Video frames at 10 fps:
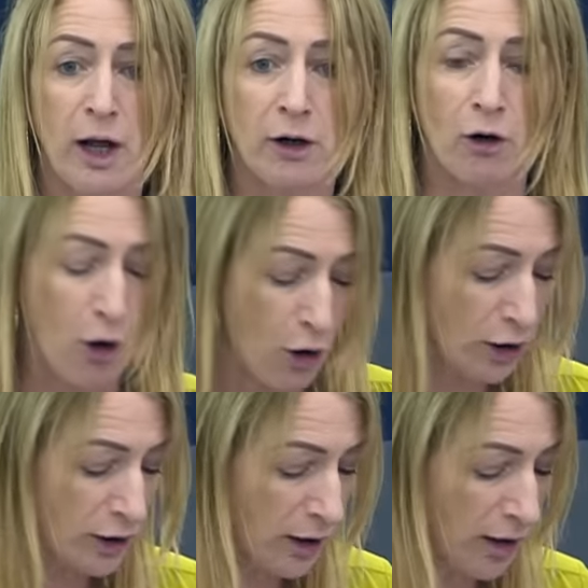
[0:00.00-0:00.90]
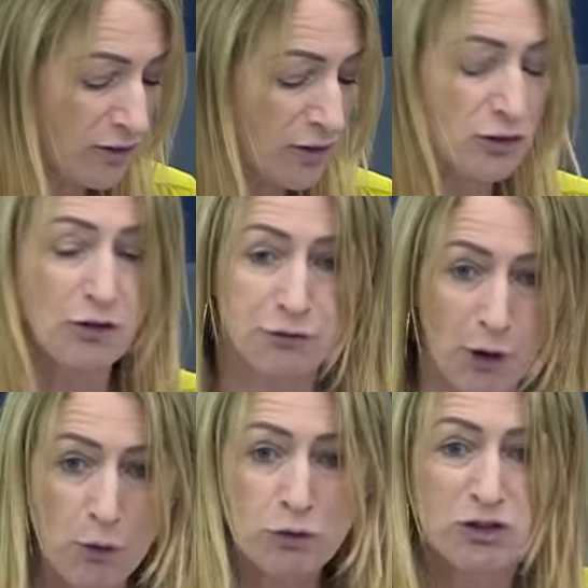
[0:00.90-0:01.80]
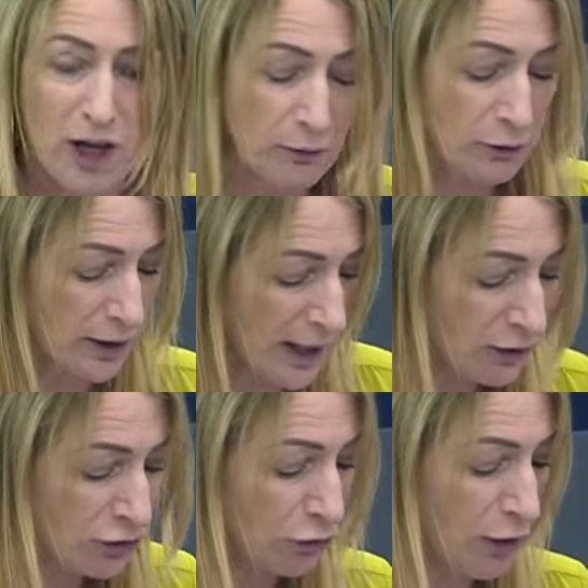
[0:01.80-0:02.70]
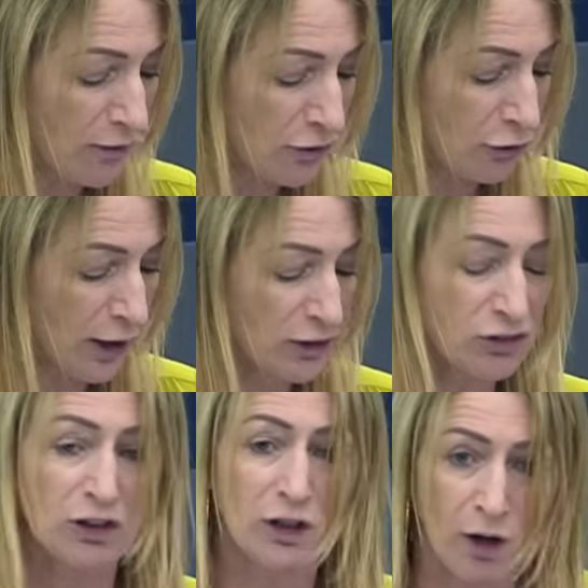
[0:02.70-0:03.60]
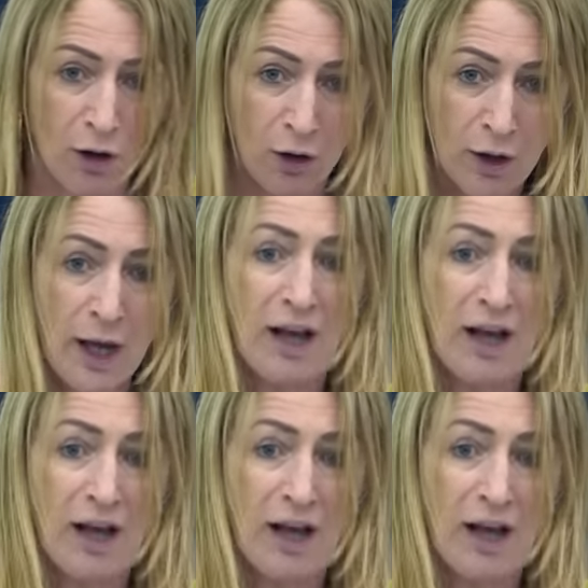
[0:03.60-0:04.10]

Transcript: and are organising to vote down the Nature Restoration Law.